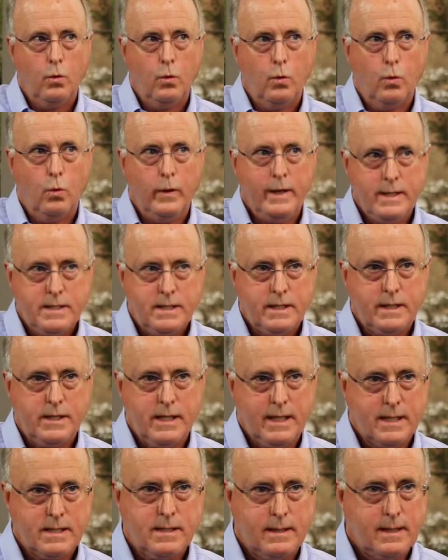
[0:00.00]
We
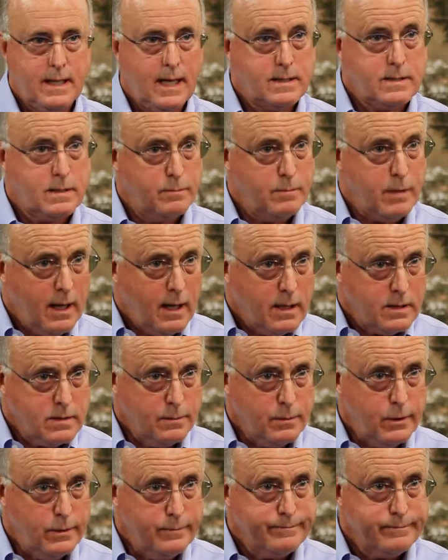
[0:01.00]
suggest that that's
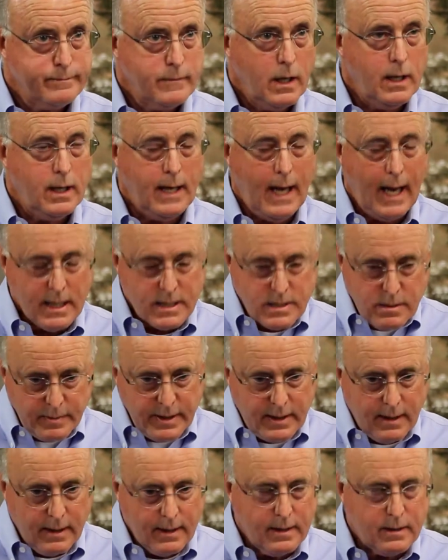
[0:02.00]
impossible. It has to
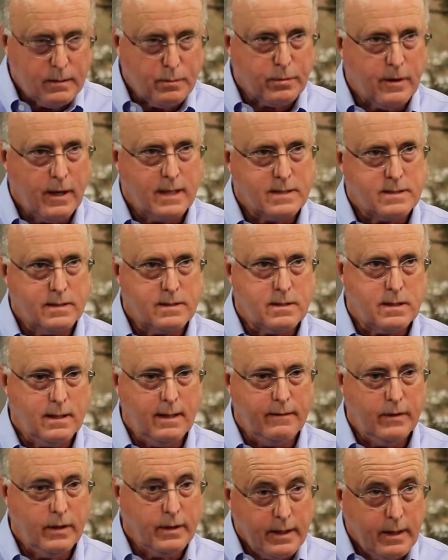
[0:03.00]
be done at the process
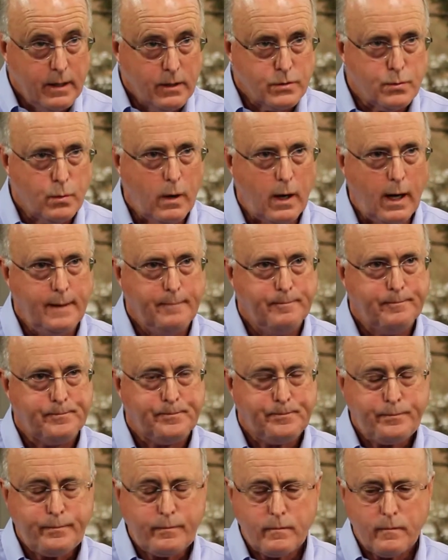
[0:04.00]
level, and here's why.
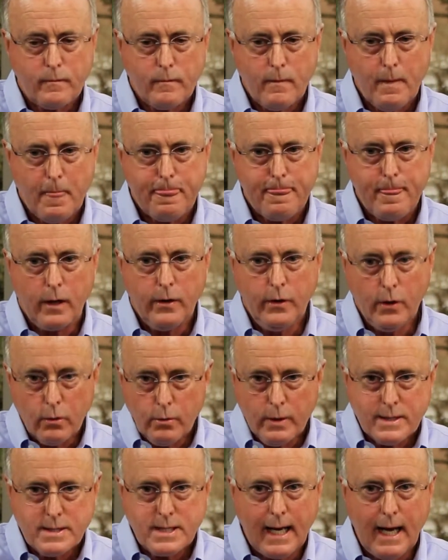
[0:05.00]
Your
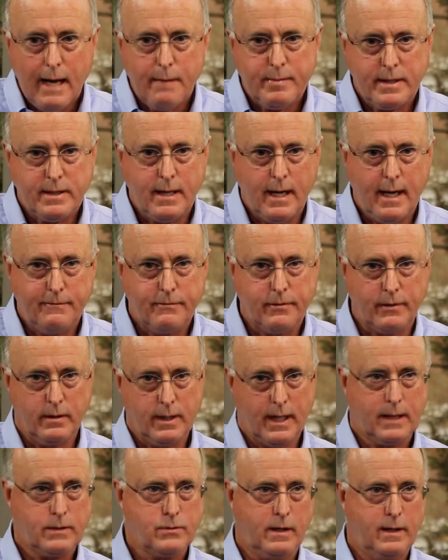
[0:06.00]
risk appetite for
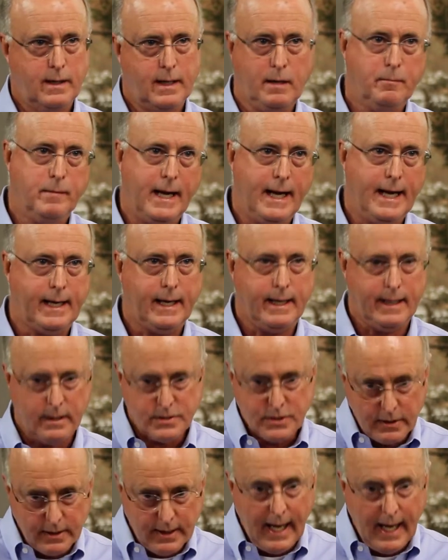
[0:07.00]
electronic banking is going